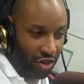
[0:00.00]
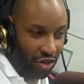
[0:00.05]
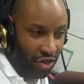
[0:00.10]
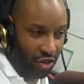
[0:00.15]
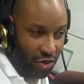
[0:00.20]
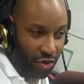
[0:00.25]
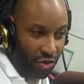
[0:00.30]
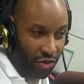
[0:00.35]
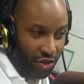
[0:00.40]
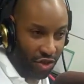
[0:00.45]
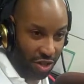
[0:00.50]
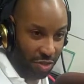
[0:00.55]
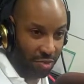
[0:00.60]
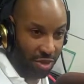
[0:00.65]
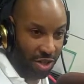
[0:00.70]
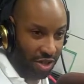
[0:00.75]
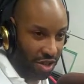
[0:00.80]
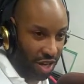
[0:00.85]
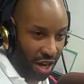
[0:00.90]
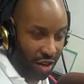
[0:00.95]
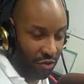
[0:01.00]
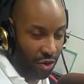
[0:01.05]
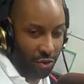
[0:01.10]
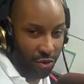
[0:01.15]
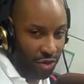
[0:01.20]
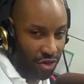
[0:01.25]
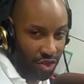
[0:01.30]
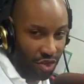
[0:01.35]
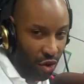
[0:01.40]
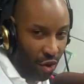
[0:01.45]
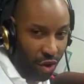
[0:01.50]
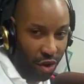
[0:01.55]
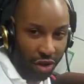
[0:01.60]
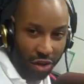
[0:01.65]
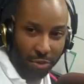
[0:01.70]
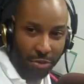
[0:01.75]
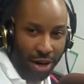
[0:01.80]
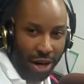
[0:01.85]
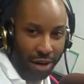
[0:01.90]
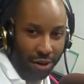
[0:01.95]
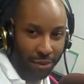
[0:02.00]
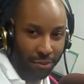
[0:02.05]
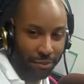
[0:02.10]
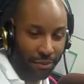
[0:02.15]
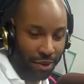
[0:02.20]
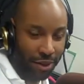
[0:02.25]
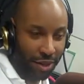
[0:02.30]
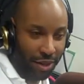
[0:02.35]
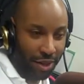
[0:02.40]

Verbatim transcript: of shoes just because everyone's talking about them